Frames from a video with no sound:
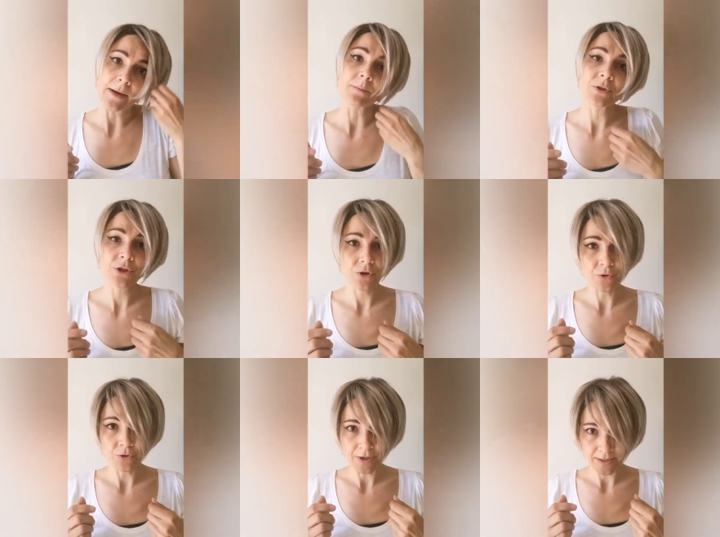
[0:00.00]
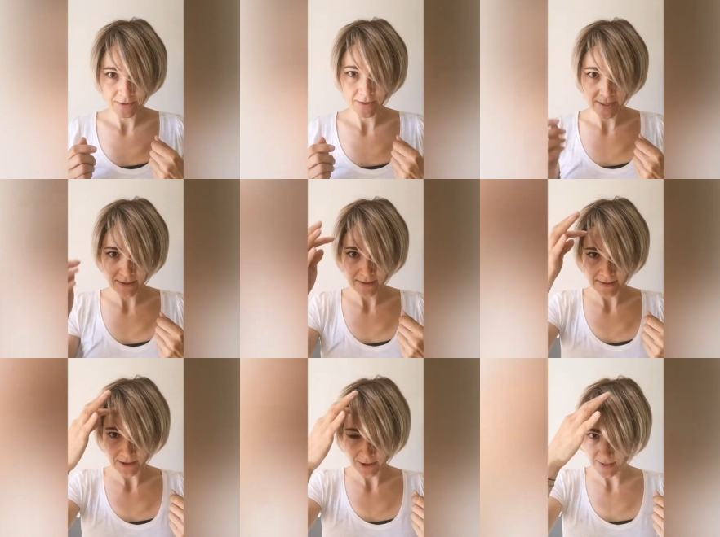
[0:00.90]
So as you can see,
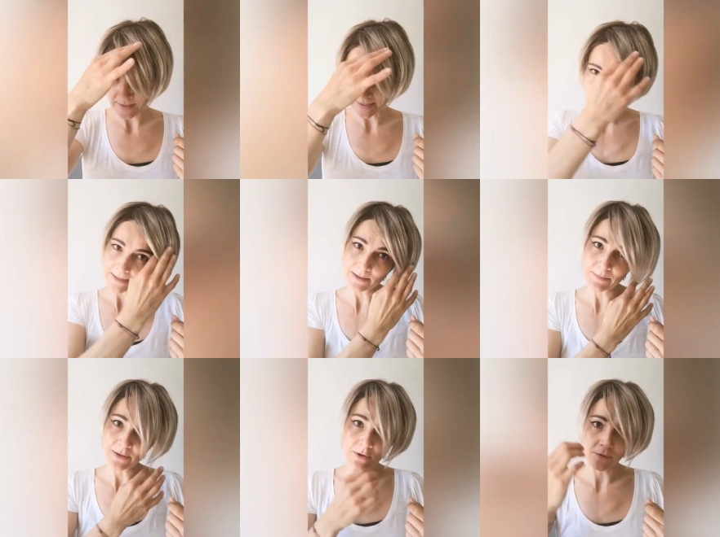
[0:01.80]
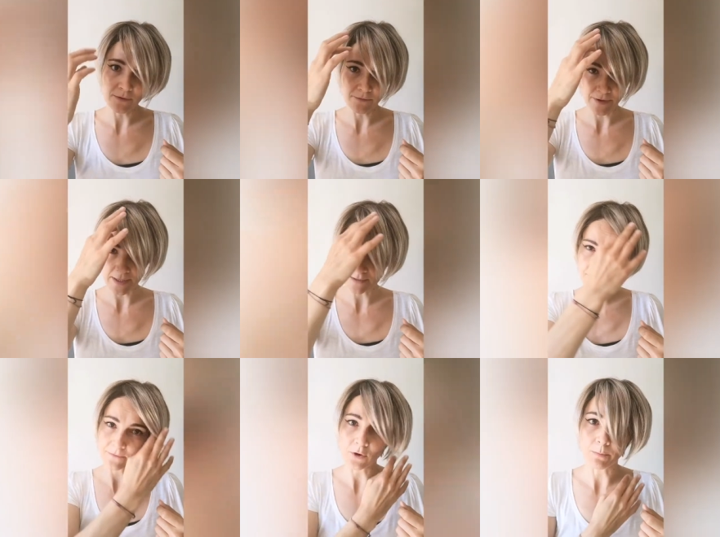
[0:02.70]
she is a little bit of a face
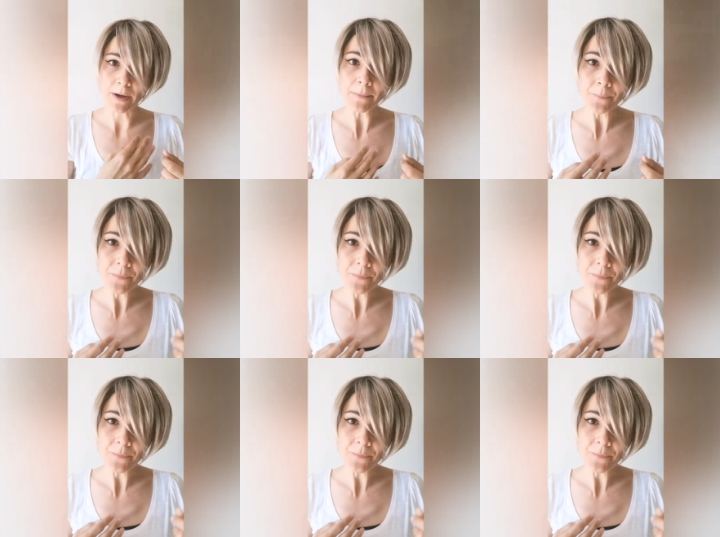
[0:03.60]
flopper,